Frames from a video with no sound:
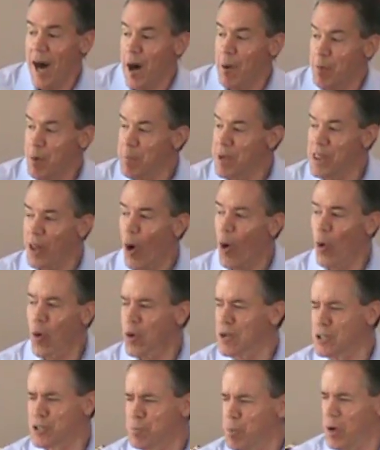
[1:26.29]
to come and the
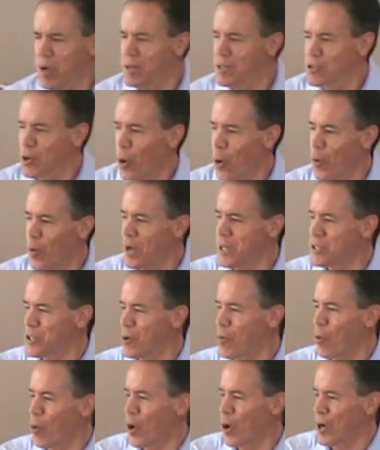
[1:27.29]
Holy Spirit is always
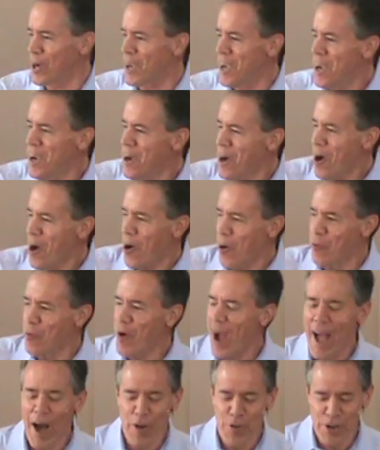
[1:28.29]
at work
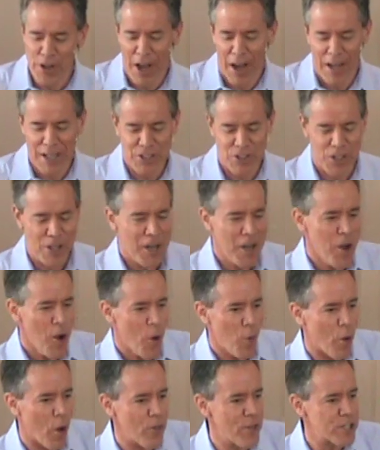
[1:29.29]
around us.
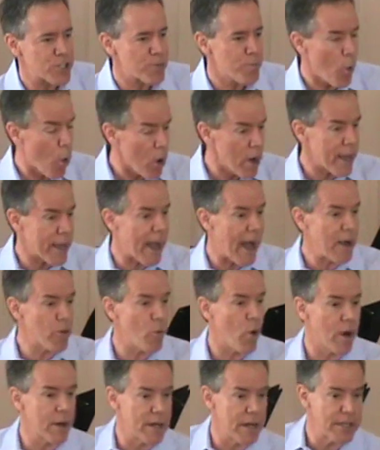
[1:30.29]
Well, this morning
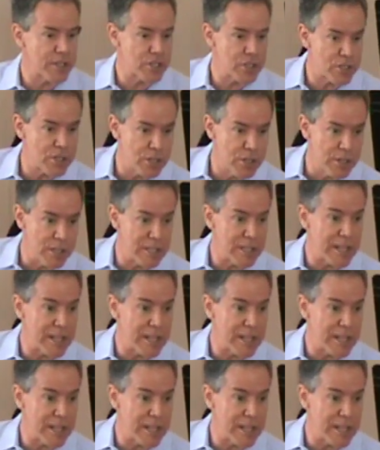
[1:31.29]
I want us to